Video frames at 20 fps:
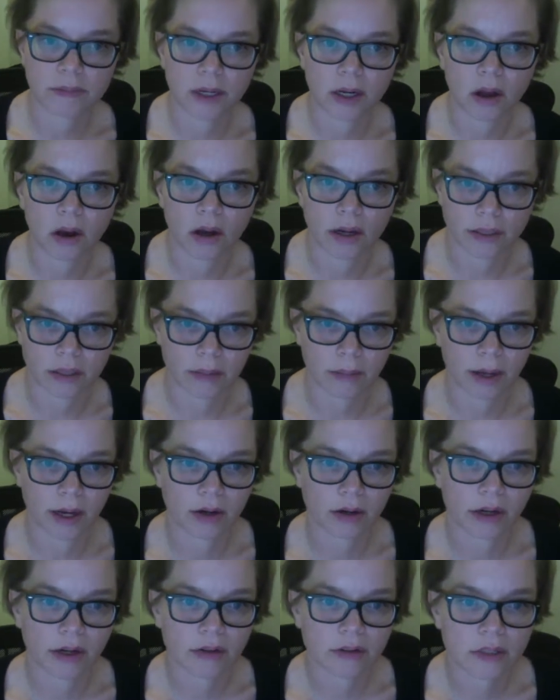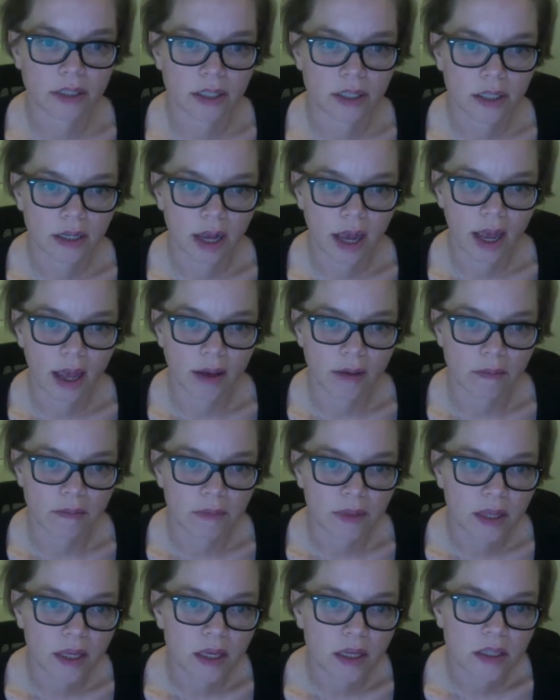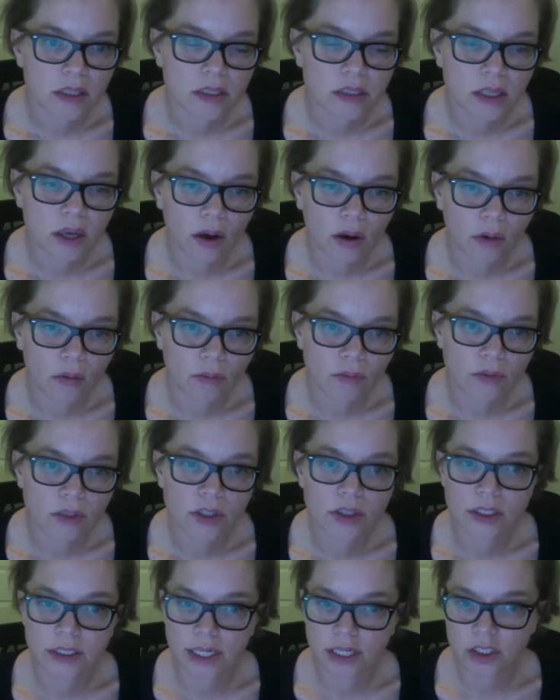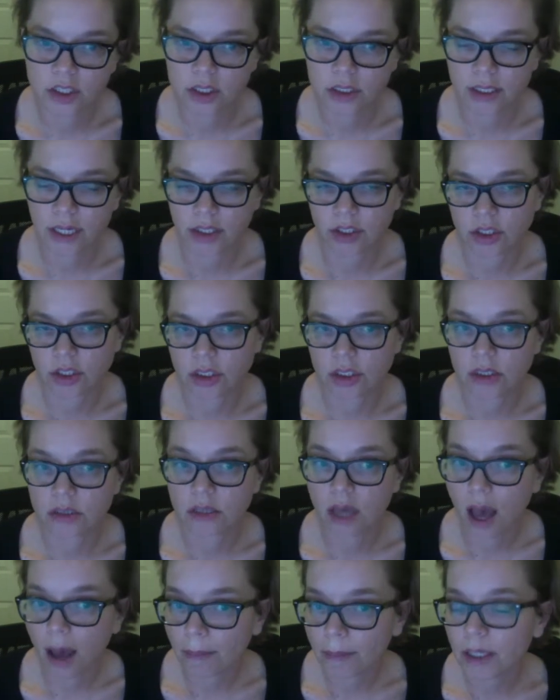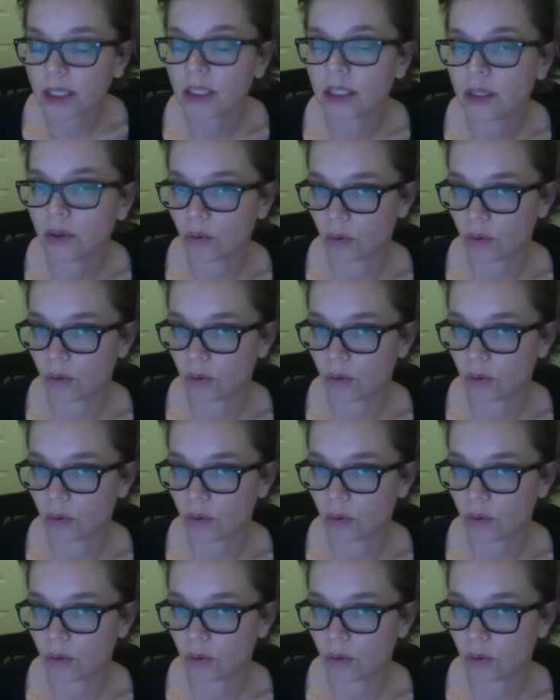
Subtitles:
my dog in the background. So your discussion sections, topically